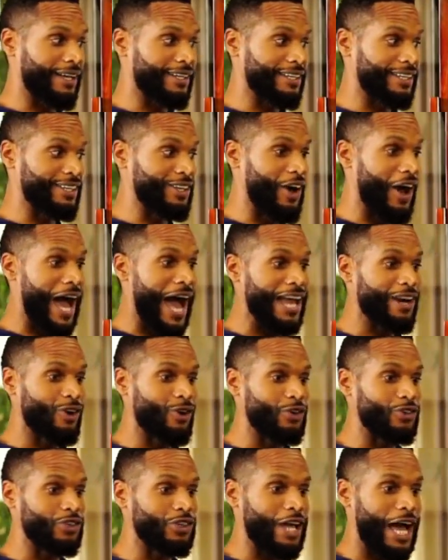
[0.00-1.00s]

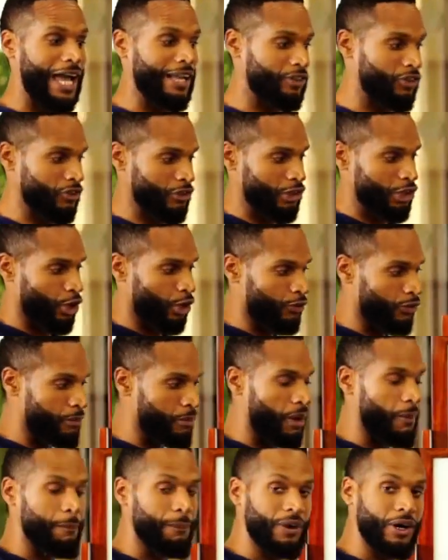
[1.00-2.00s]
I just learn
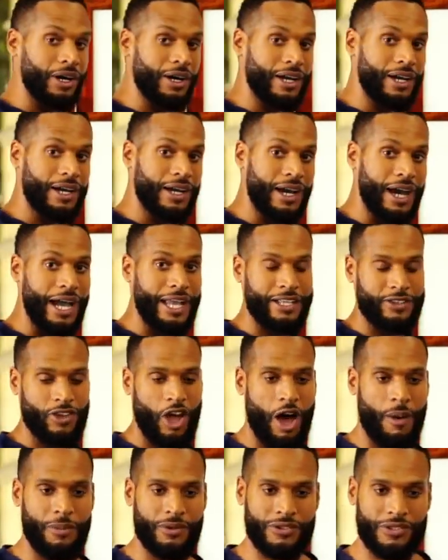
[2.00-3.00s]
from a book. It's
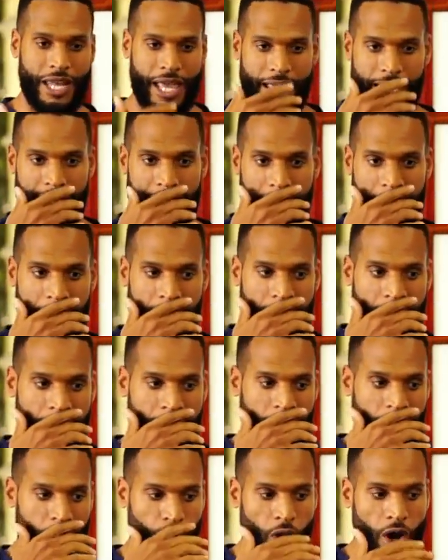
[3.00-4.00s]
almost like,
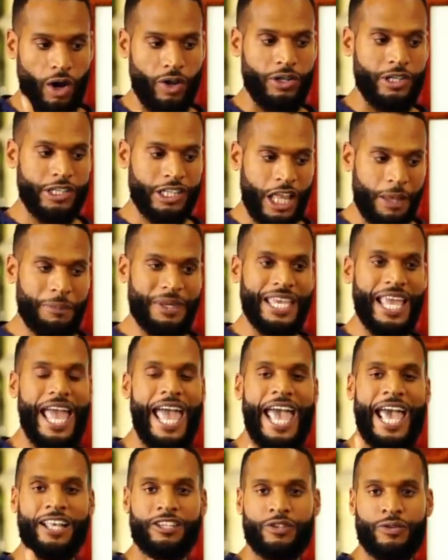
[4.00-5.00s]
well, let me
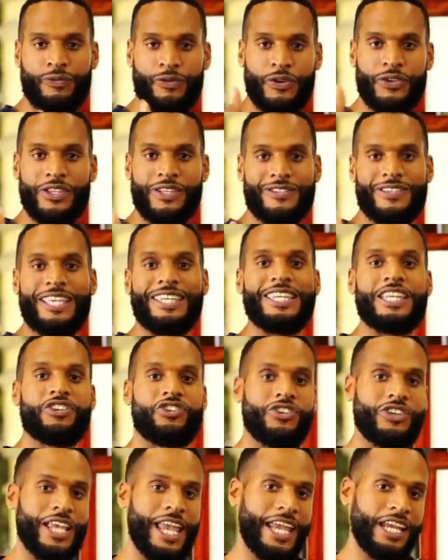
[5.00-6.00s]
ask for this
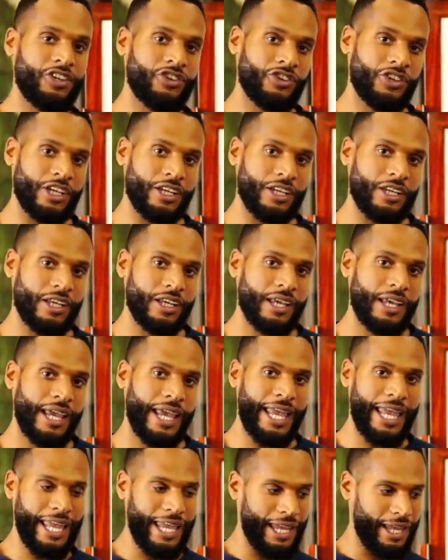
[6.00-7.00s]
initiation
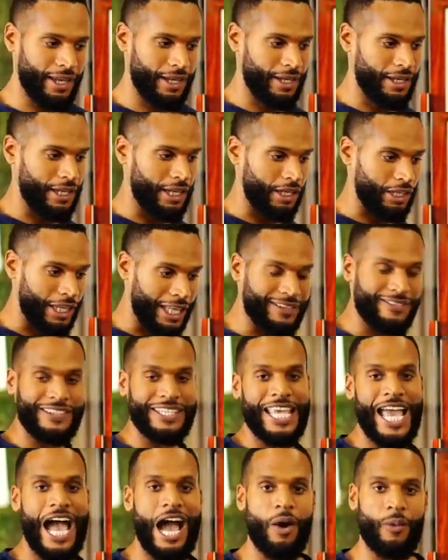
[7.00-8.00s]
and let's
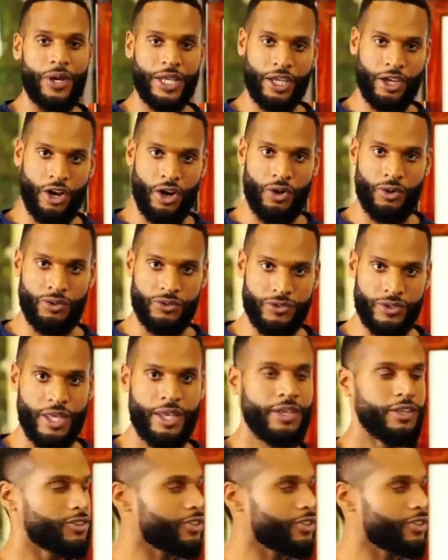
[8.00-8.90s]
see how it goes.